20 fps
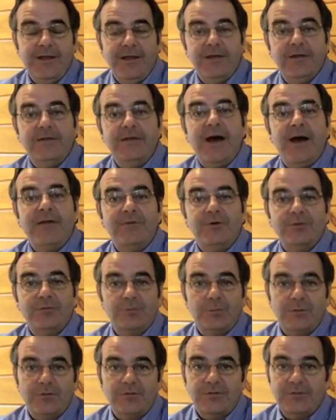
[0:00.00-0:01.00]
in Davos,
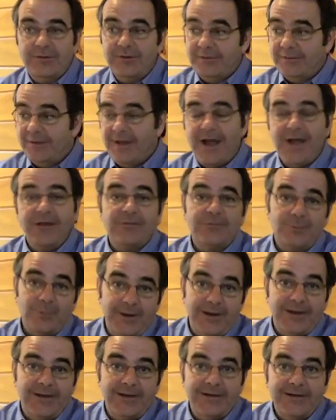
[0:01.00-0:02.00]
Switzerland last
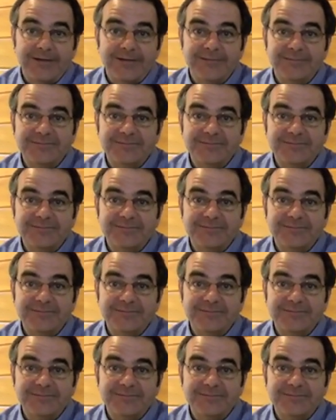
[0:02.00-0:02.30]
week.